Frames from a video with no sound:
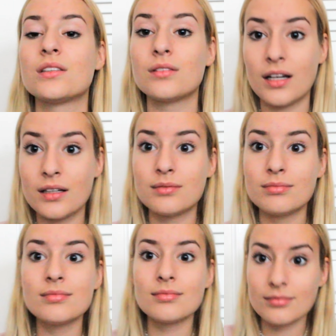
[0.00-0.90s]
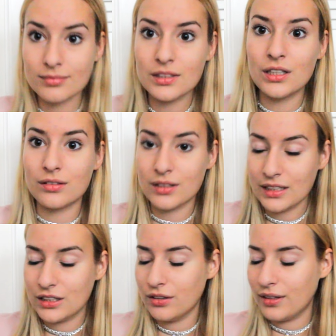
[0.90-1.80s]
like, you know, you
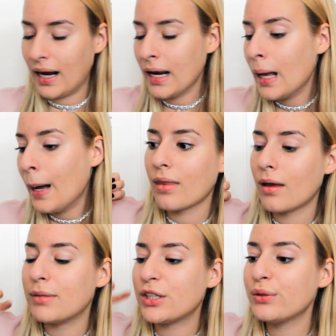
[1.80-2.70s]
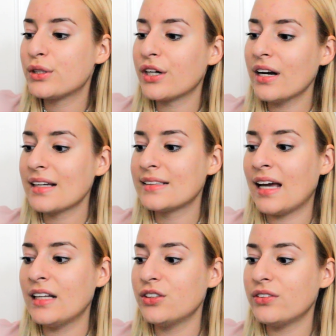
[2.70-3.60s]
need to do that. But to a certain
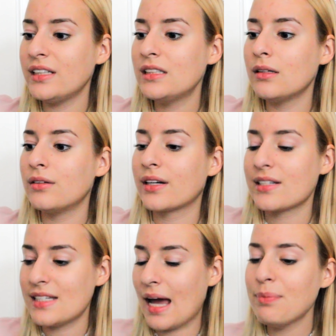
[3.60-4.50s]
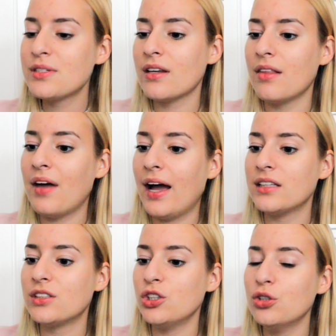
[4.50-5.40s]
extent, you need to accept
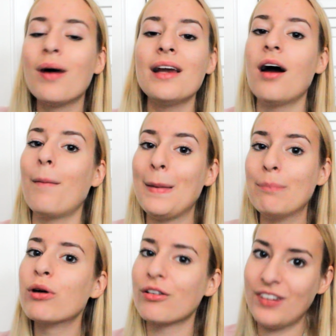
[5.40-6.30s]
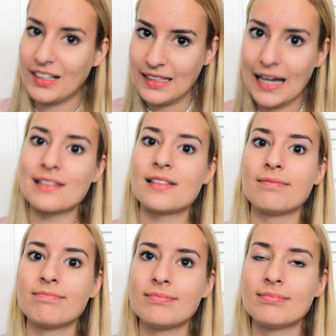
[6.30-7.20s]
that you might not be perfect yet,
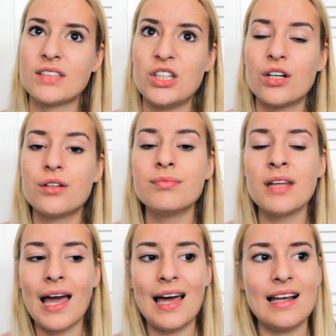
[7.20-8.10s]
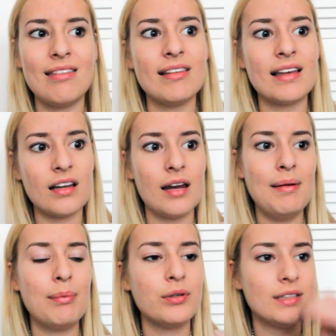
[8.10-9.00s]
you know? And I think that a lot of
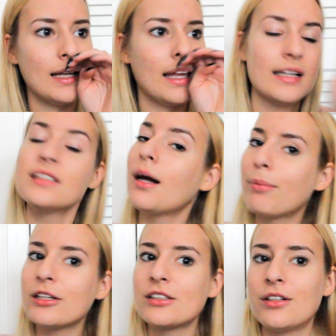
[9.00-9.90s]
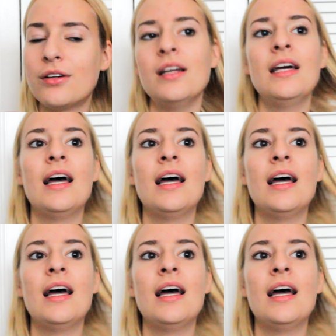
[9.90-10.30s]
people would say, like, it's not personal.